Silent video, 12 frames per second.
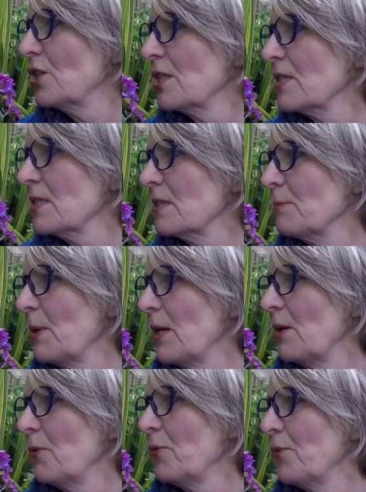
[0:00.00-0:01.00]
just
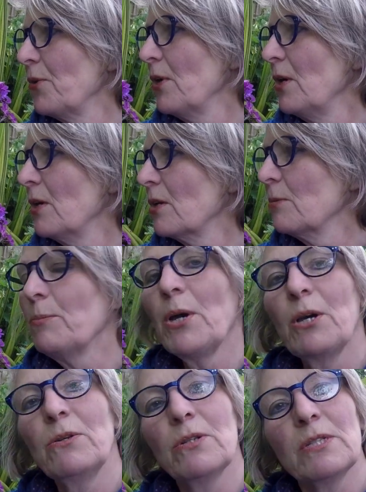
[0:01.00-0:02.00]
about
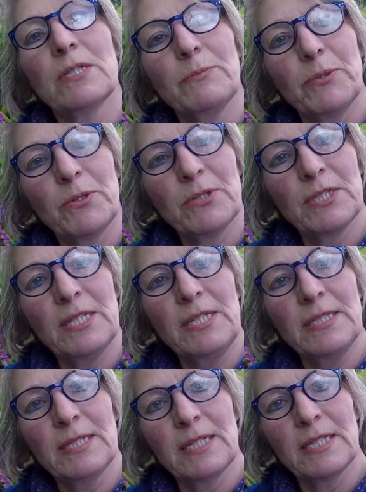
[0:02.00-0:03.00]
components, because
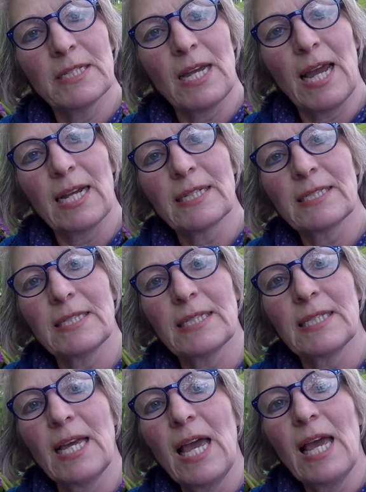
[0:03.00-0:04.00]
these things are
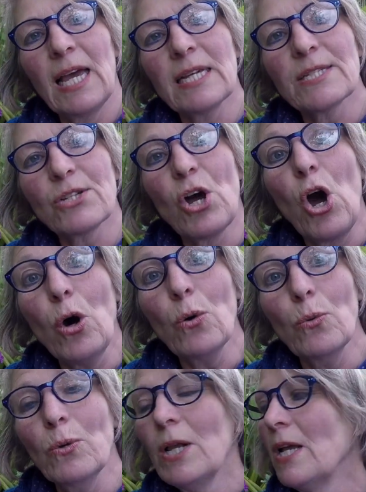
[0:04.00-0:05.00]
acting as a
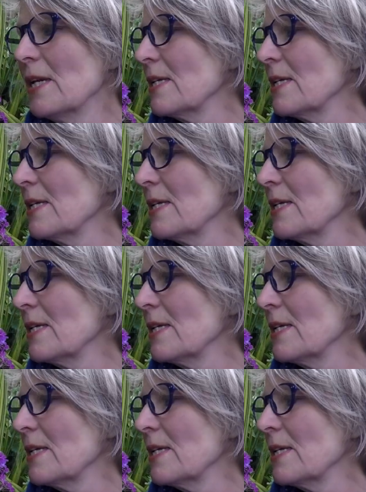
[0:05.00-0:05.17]
whole.